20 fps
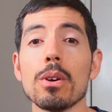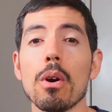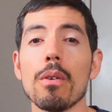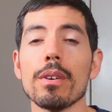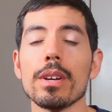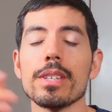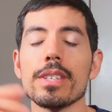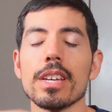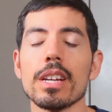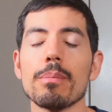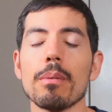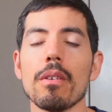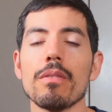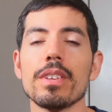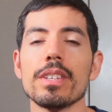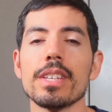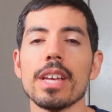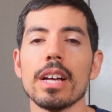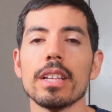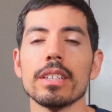over a setup of
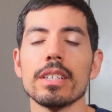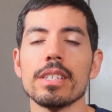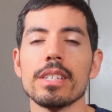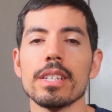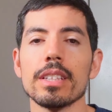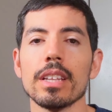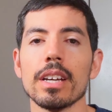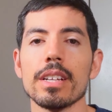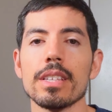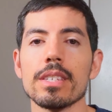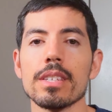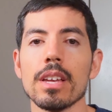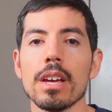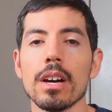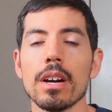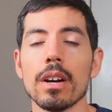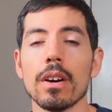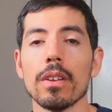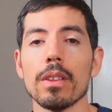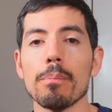these LED lights
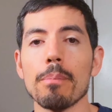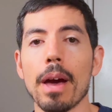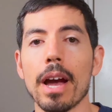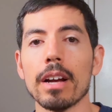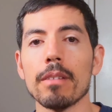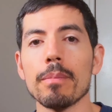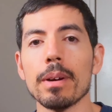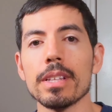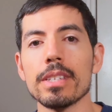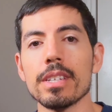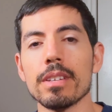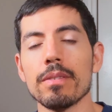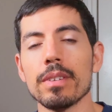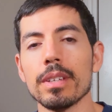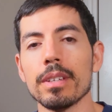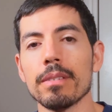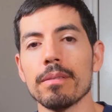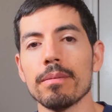on the back of my TV.